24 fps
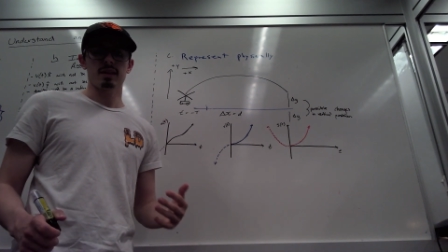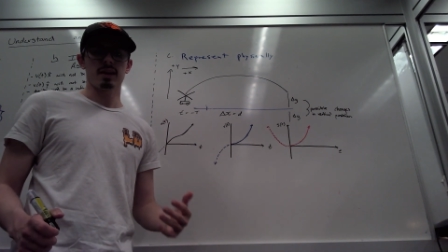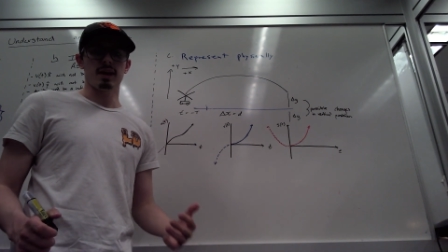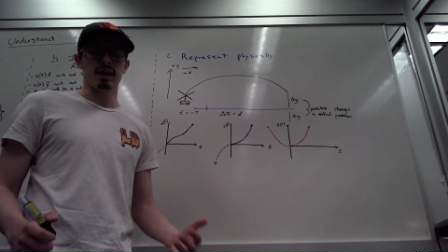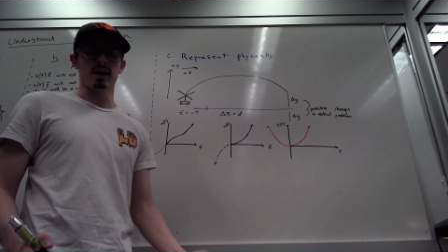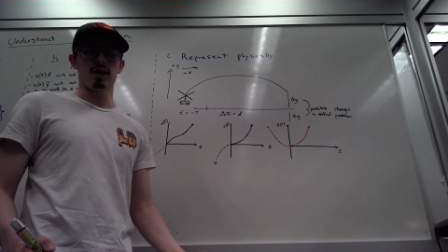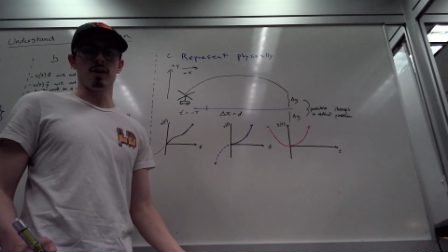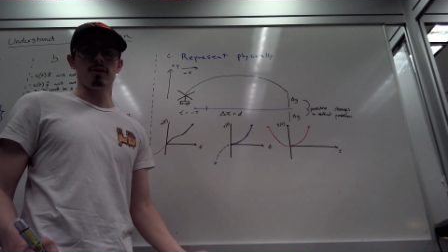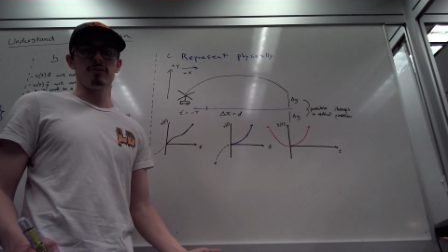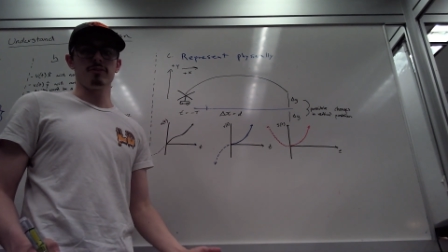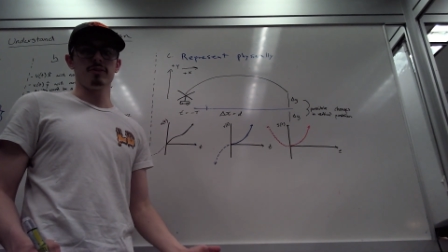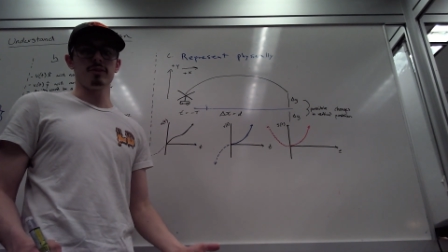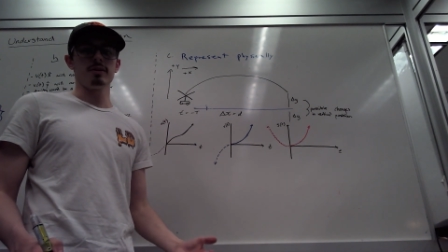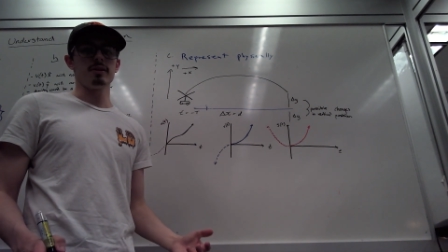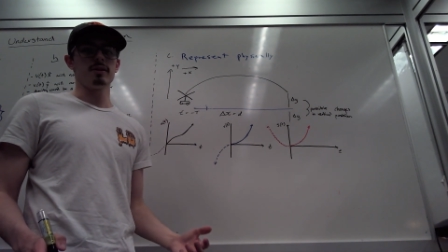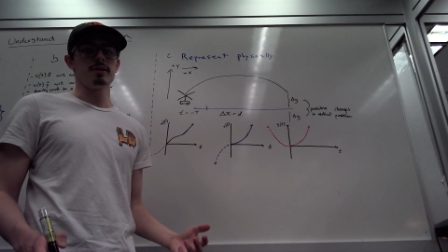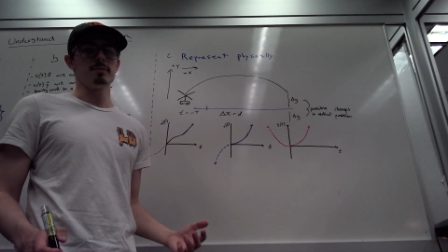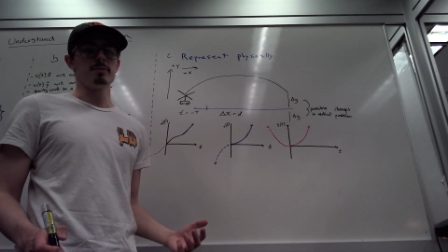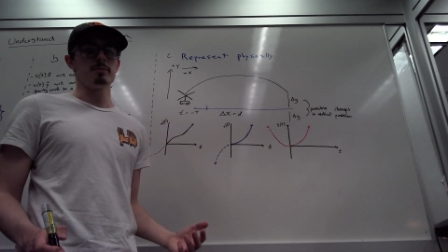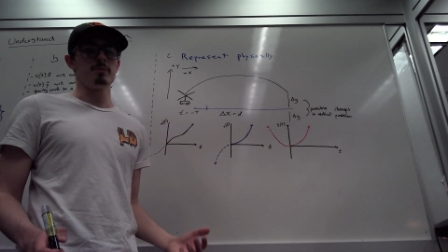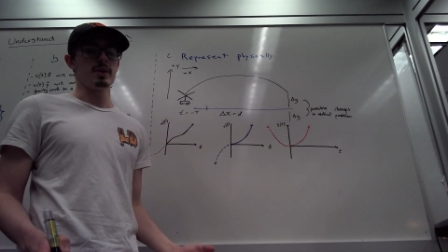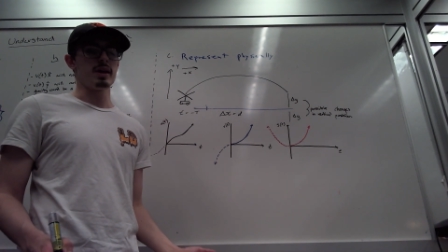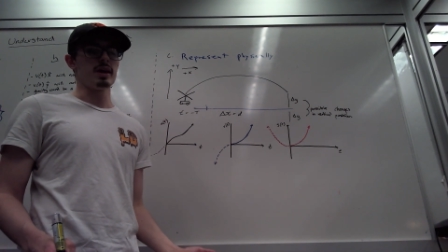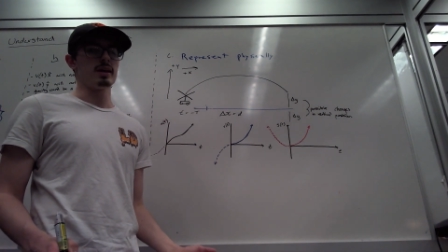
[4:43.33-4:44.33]

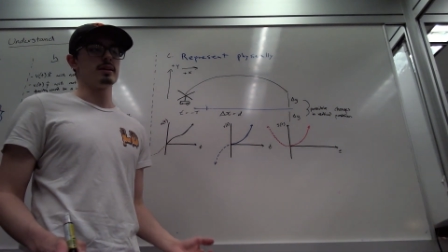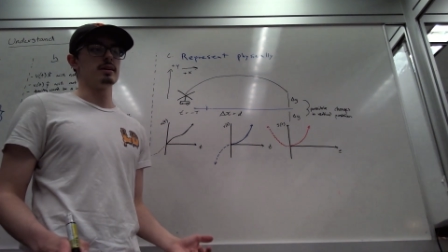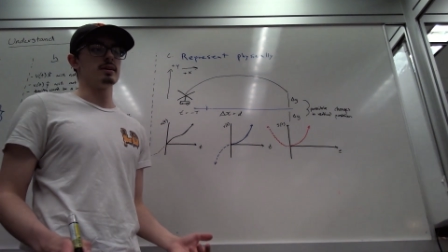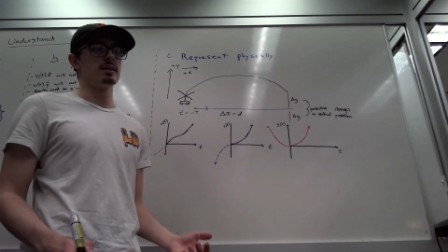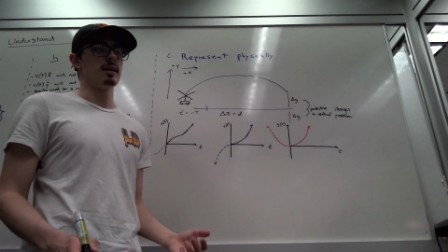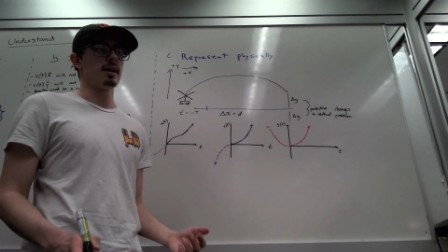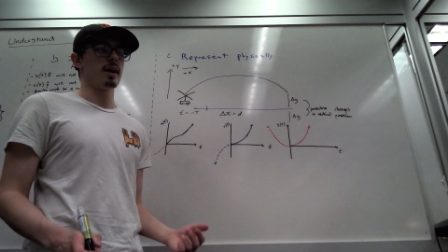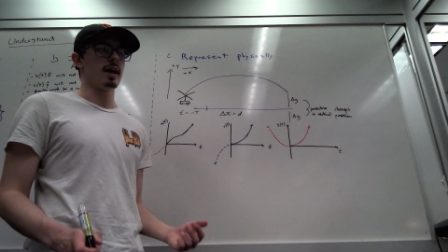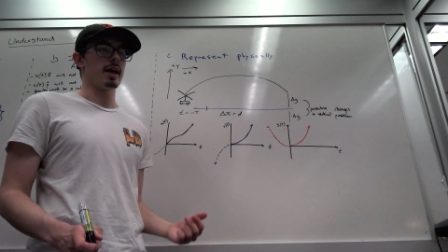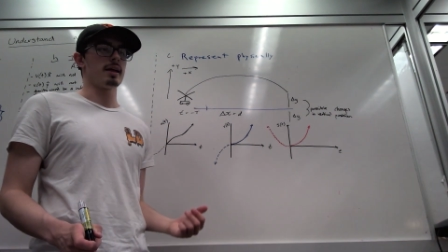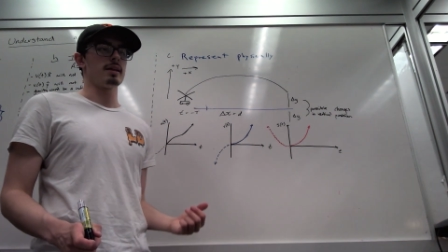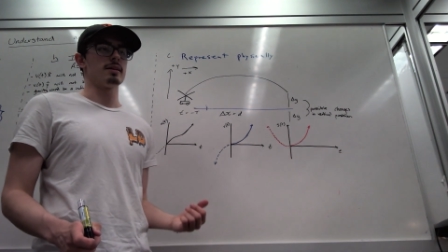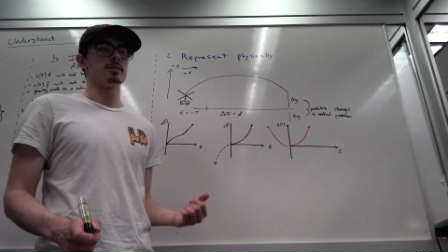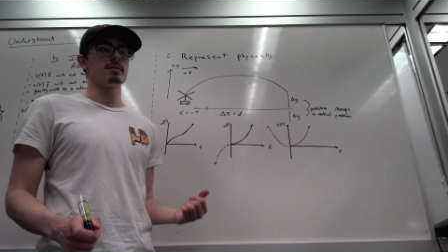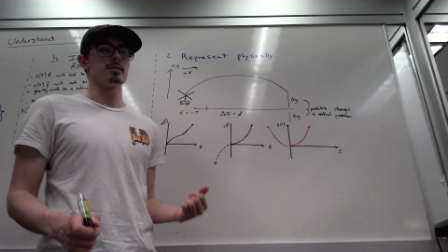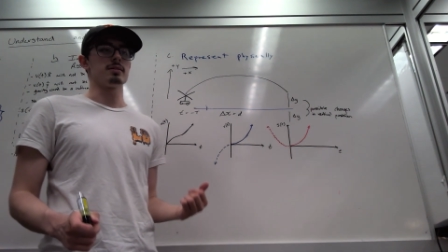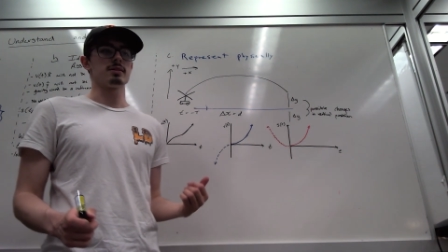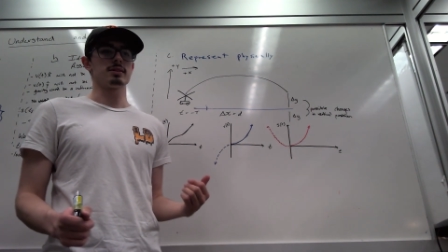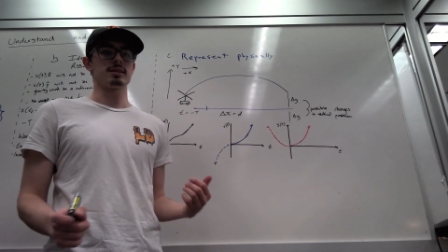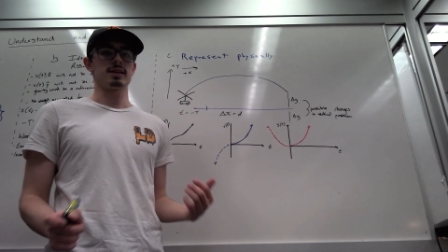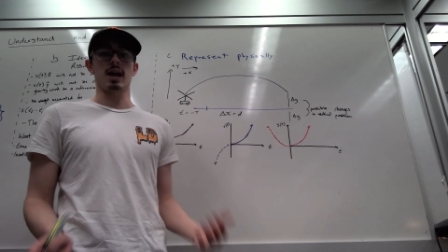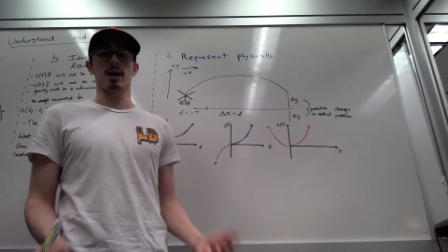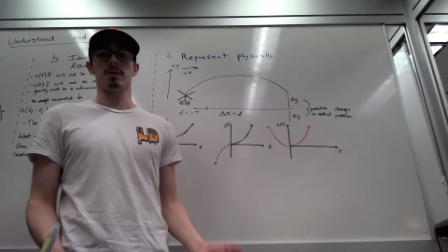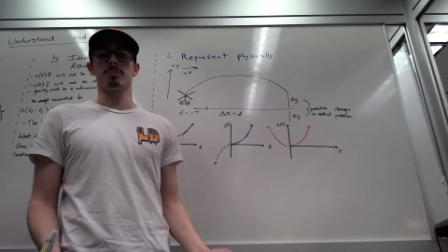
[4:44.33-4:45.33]
alpha, beta, and
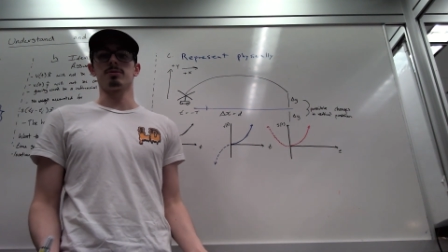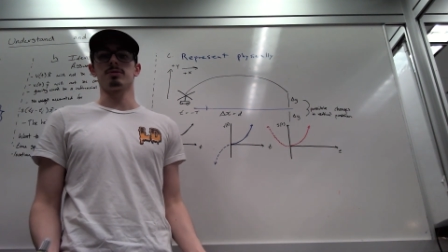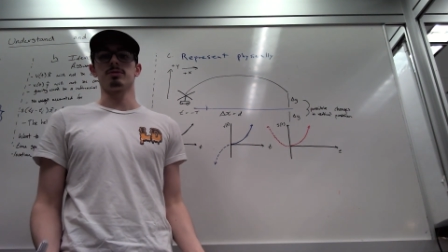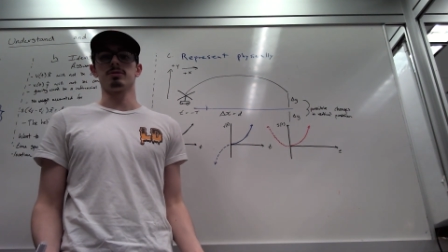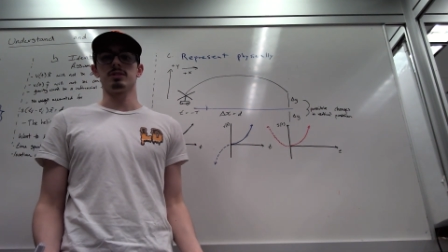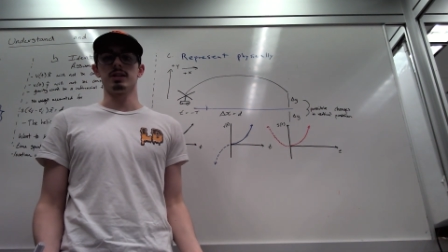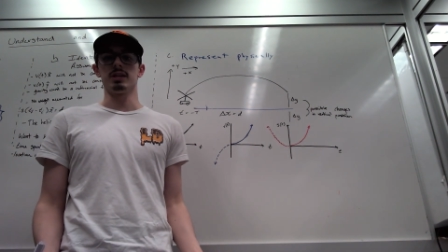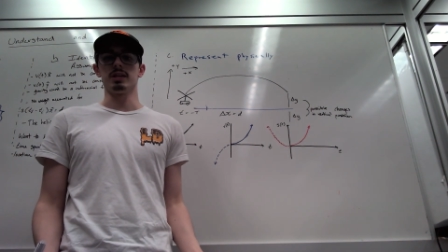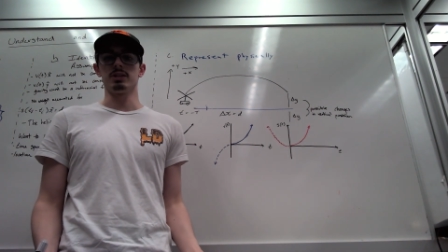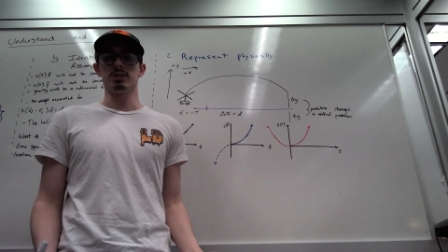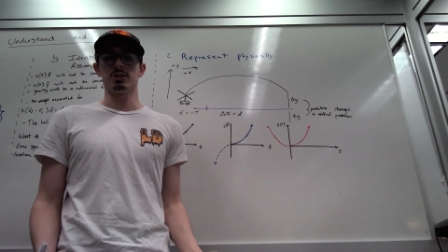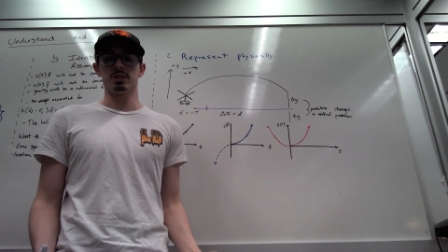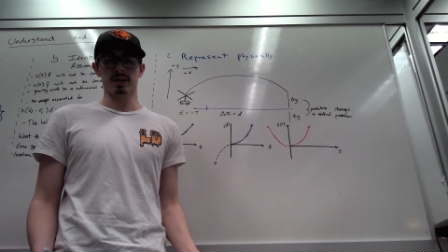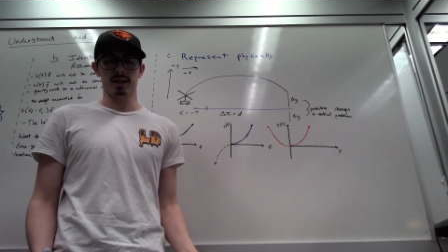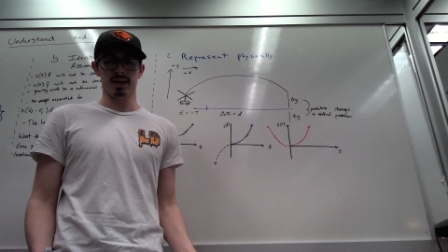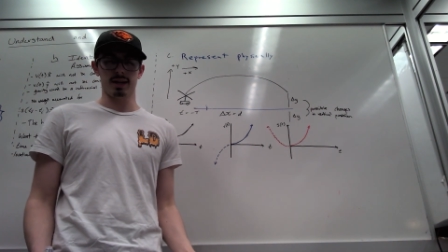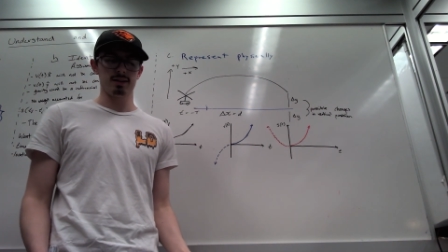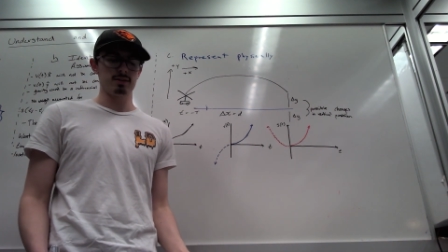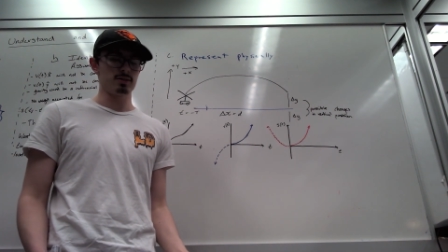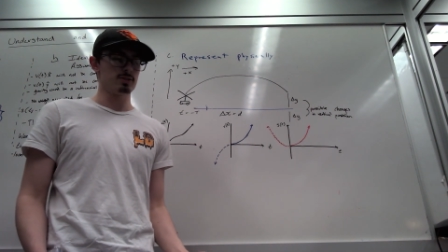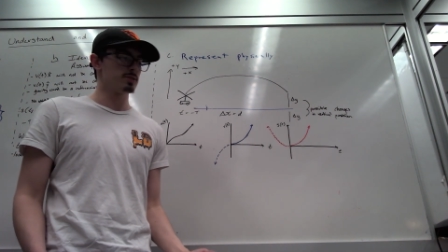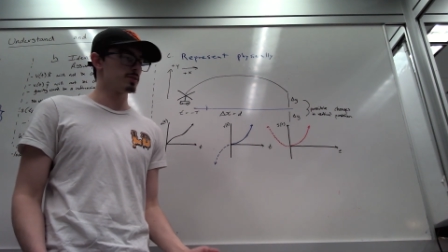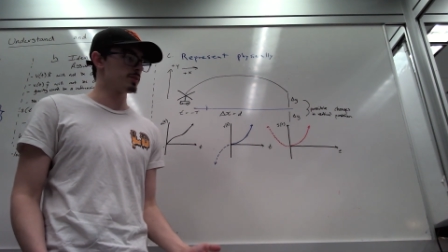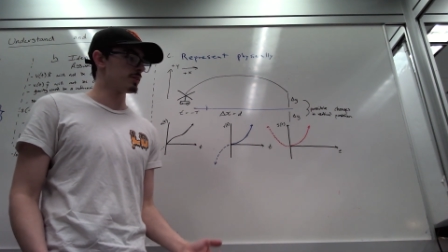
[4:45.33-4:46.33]
capital T
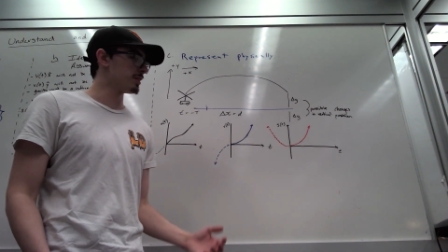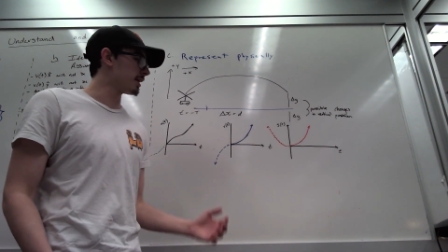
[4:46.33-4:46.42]
change,